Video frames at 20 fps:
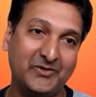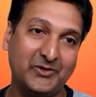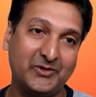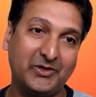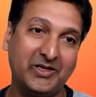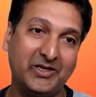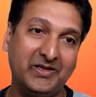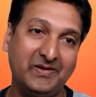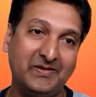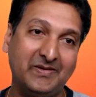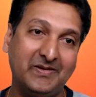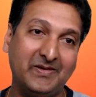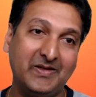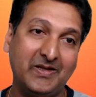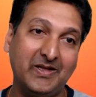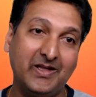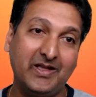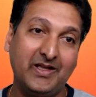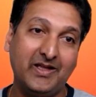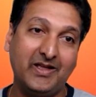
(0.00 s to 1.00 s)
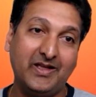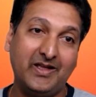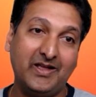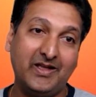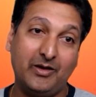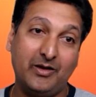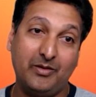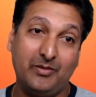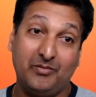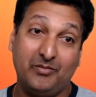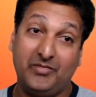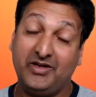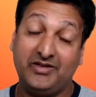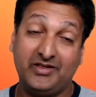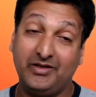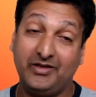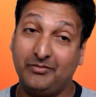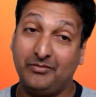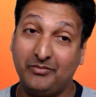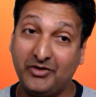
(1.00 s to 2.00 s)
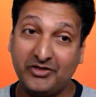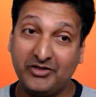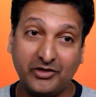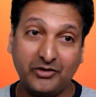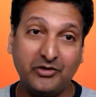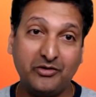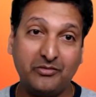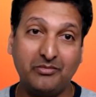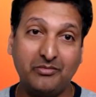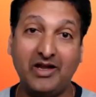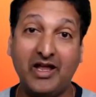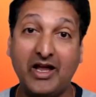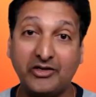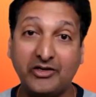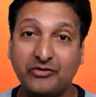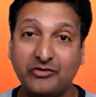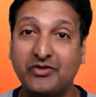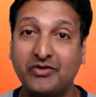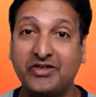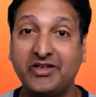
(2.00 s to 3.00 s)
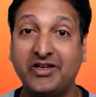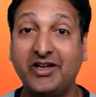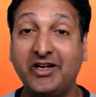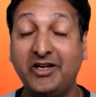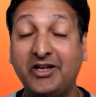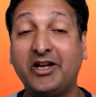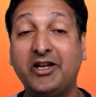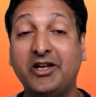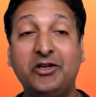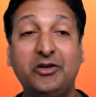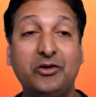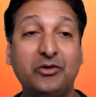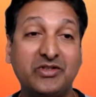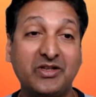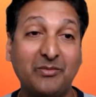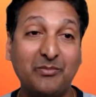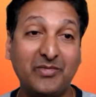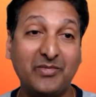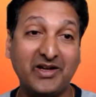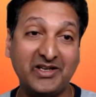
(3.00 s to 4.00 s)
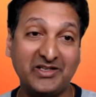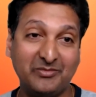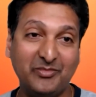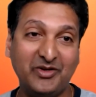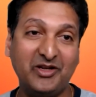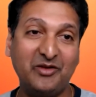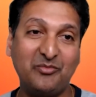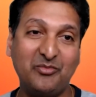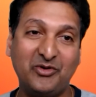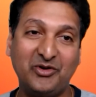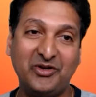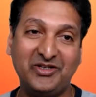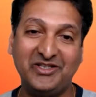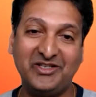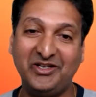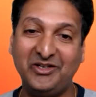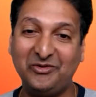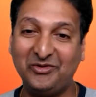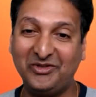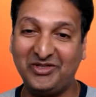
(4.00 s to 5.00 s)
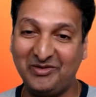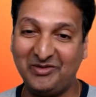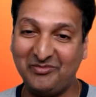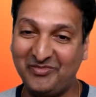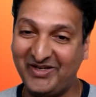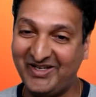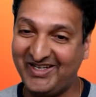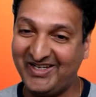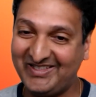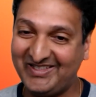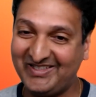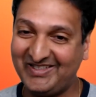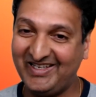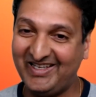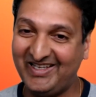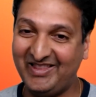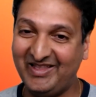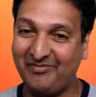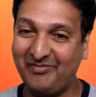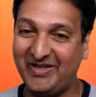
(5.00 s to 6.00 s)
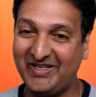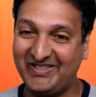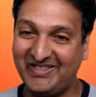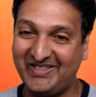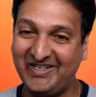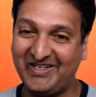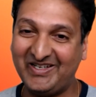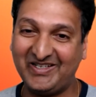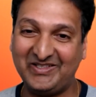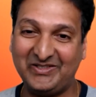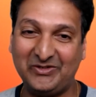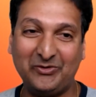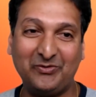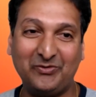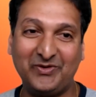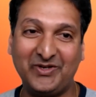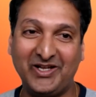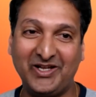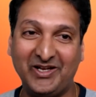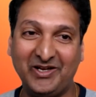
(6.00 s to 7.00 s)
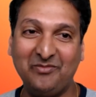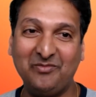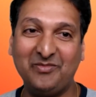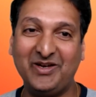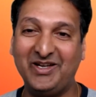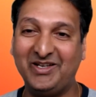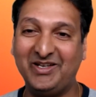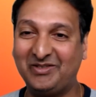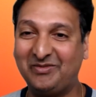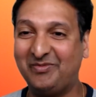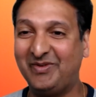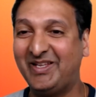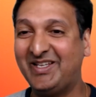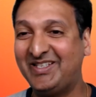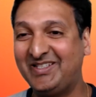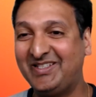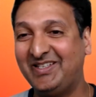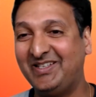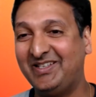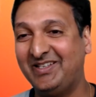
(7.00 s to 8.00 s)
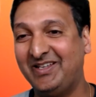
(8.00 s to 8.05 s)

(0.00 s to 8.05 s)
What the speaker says: Okay? It's a large question. I tried to summarize many points in 2-3 minutes in the best interest of time and space.